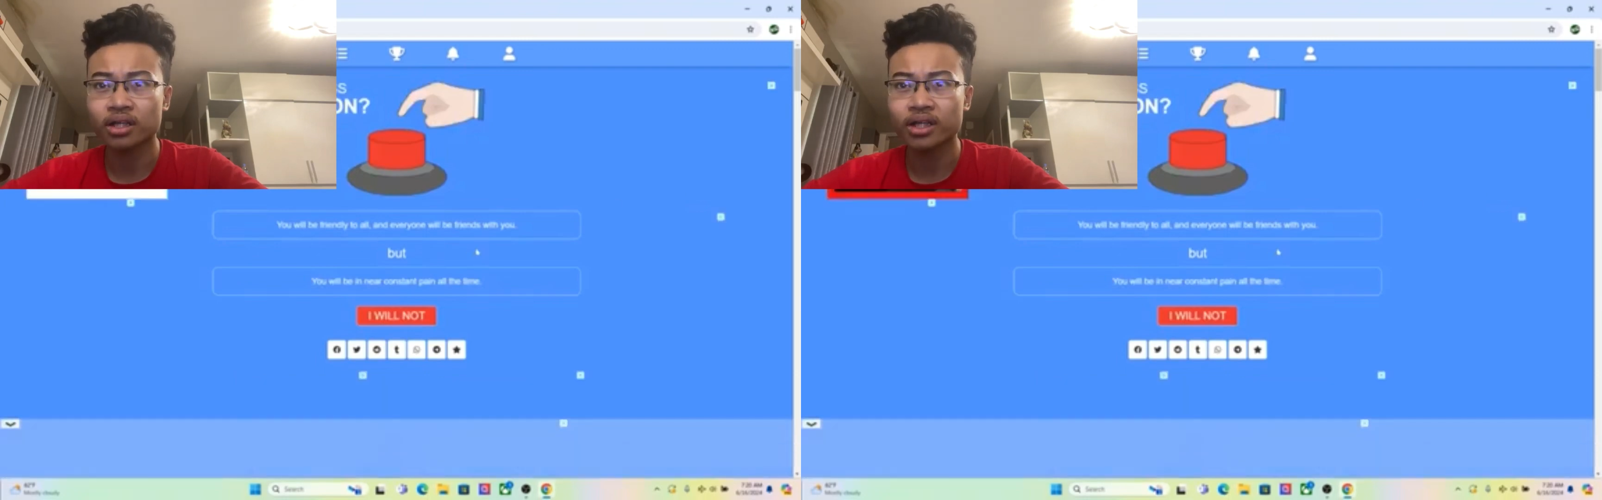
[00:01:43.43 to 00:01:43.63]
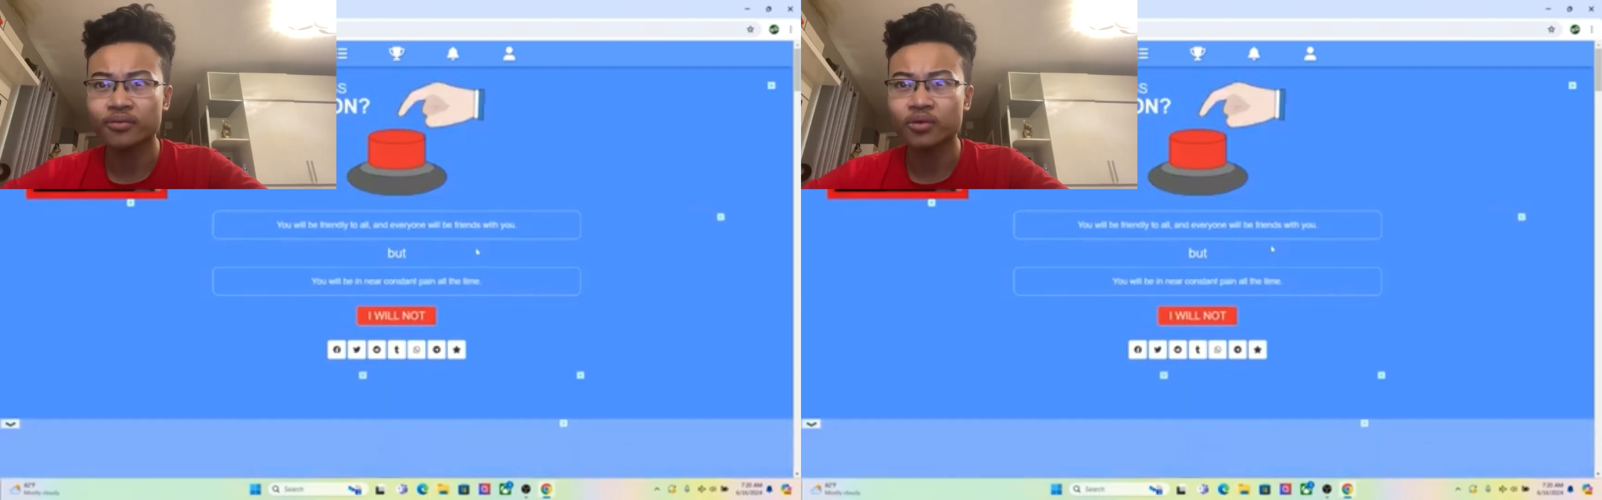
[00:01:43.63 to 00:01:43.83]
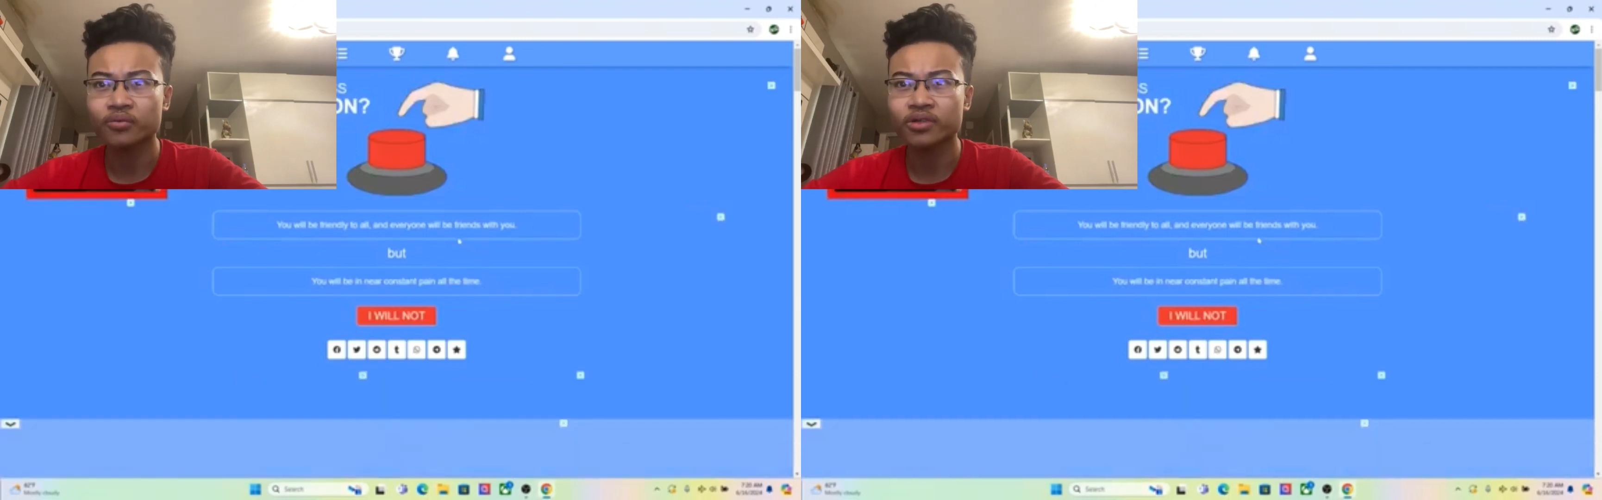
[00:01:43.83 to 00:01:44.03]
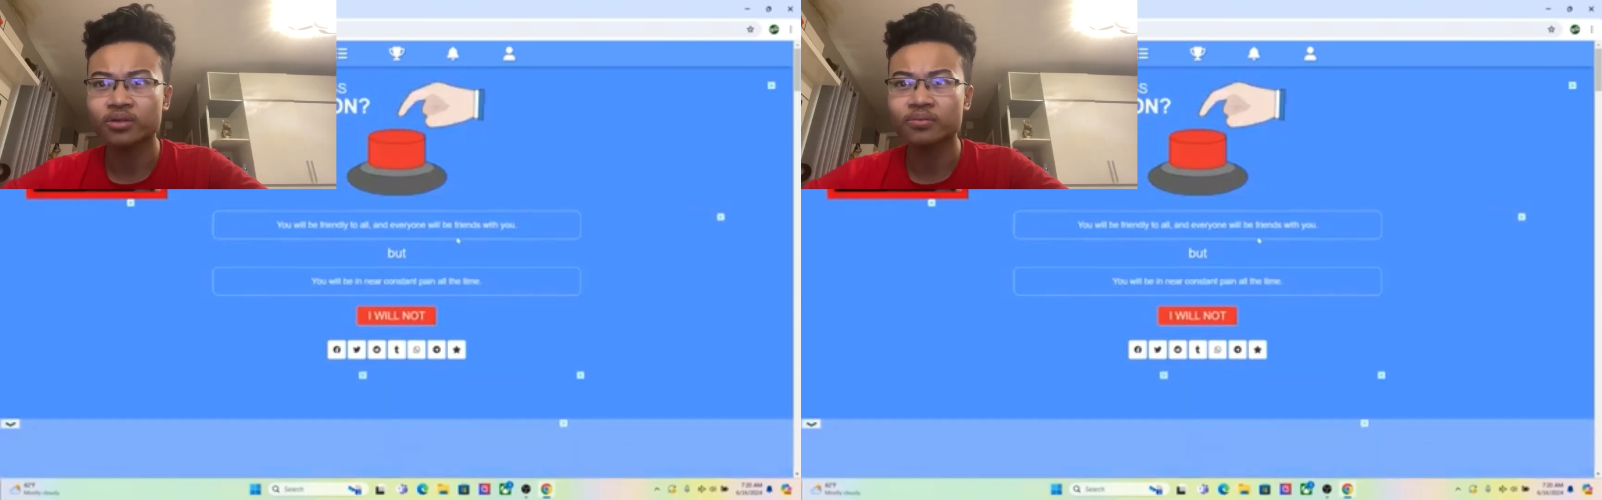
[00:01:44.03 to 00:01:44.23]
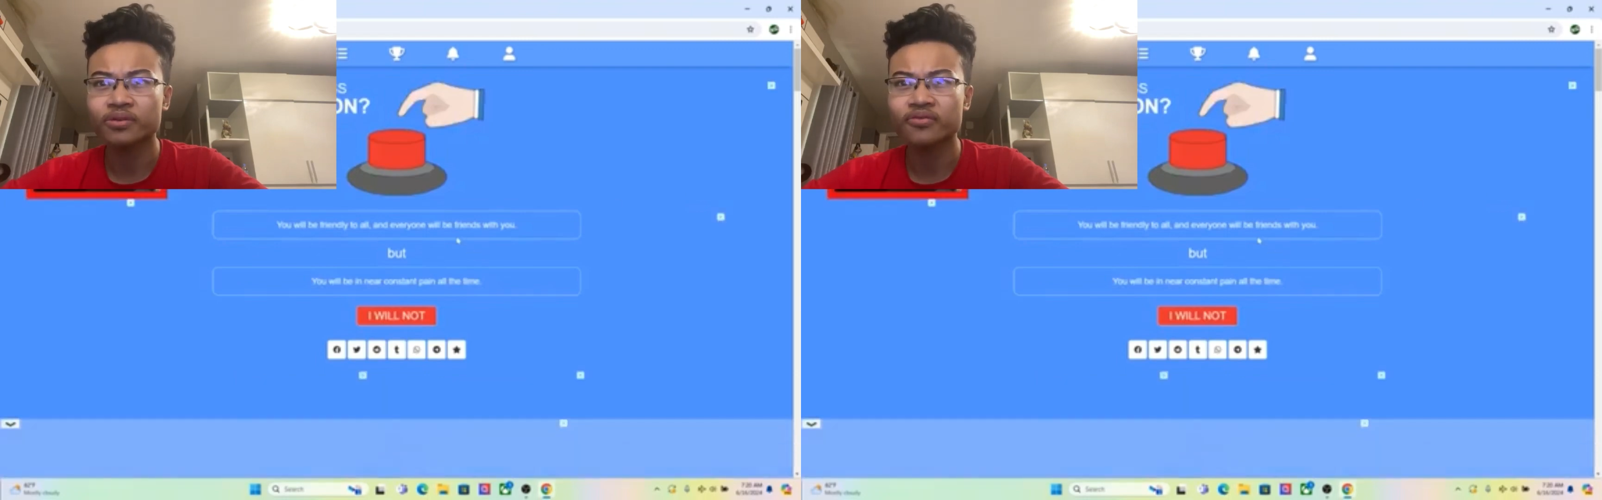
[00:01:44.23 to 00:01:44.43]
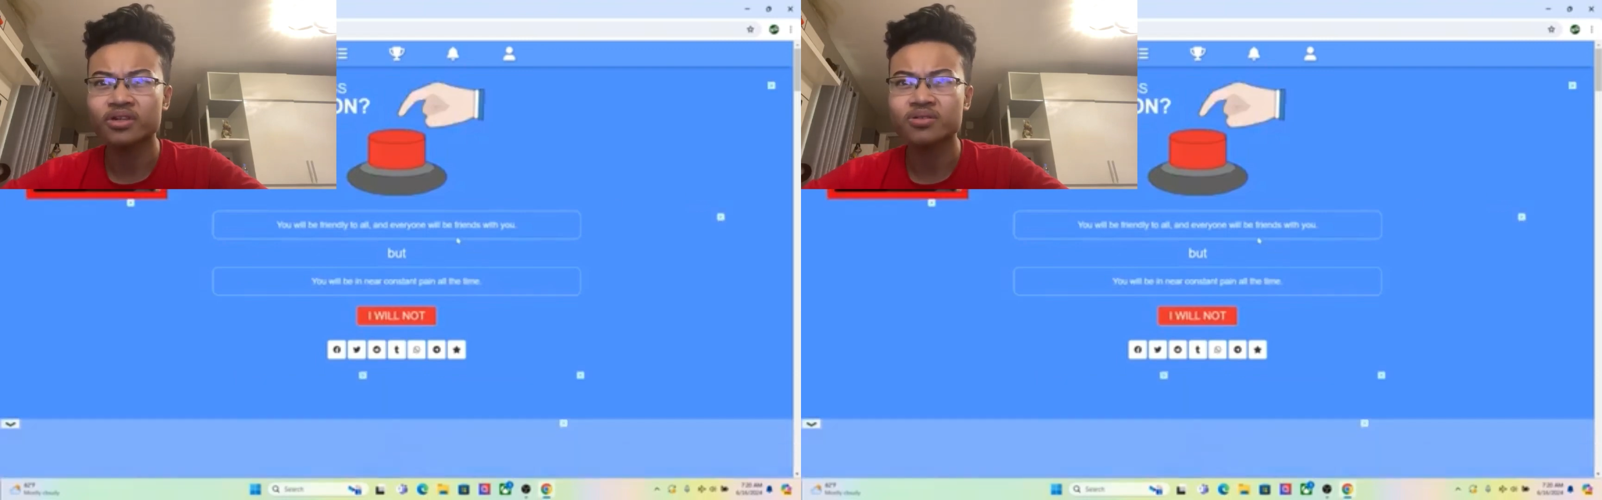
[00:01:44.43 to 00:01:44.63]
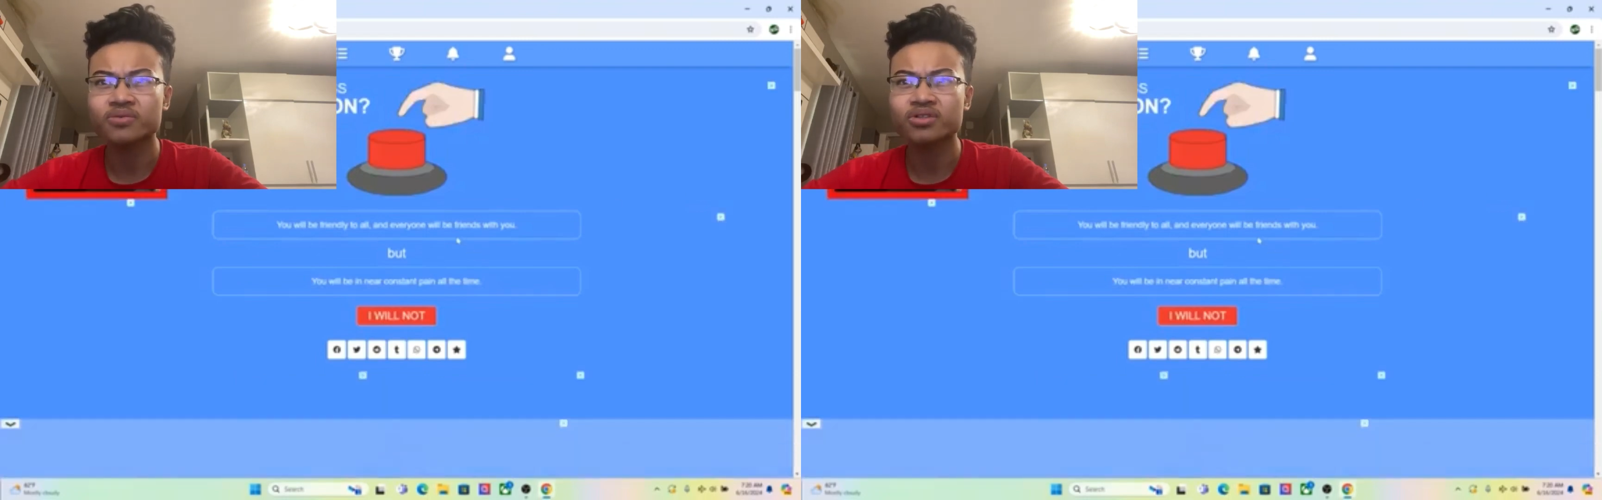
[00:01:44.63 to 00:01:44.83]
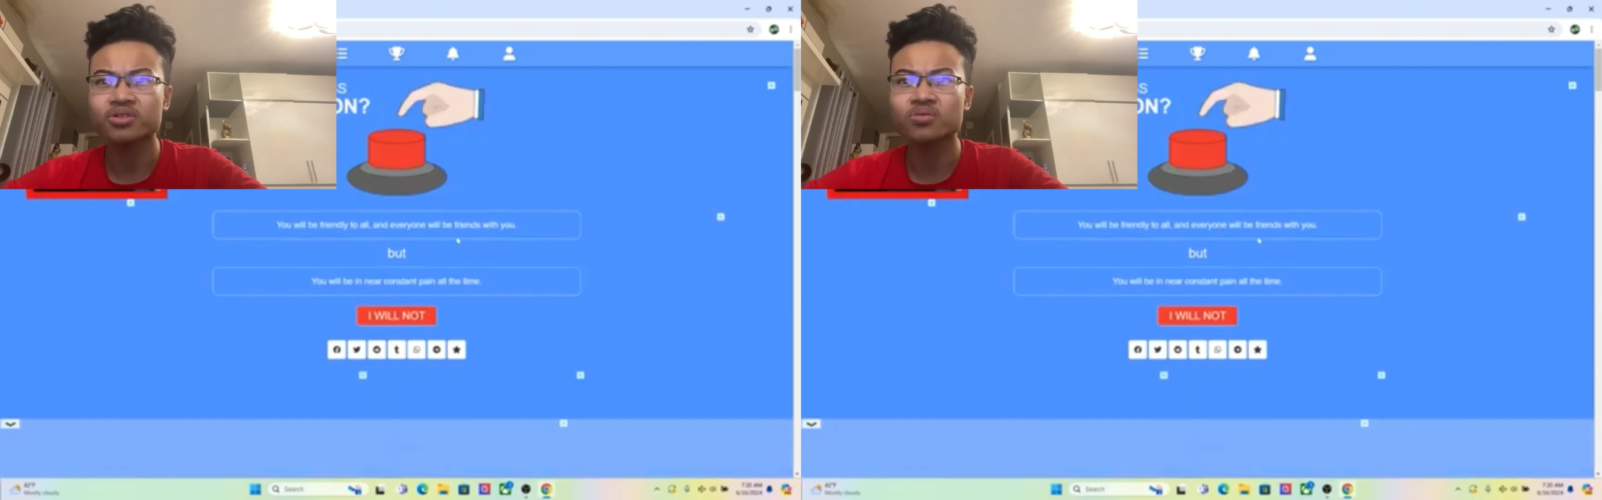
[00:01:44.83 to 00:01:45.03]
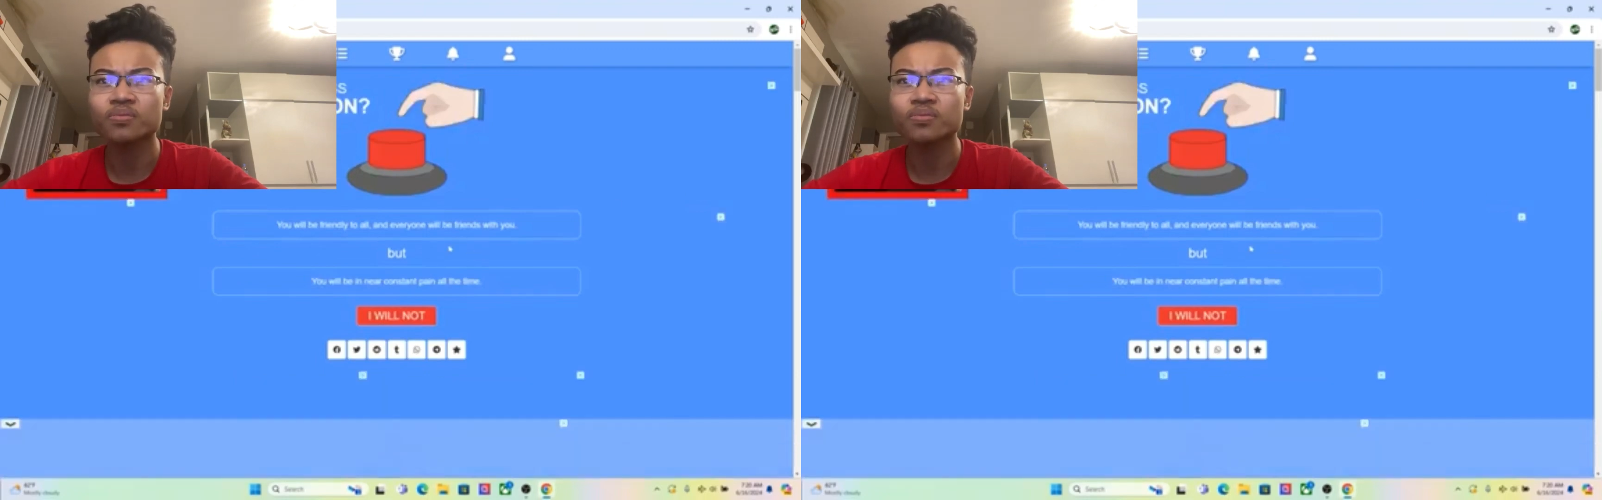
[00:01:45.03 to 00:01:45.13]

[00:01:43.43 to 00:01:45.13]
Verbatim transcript: and everyone will be friends with you,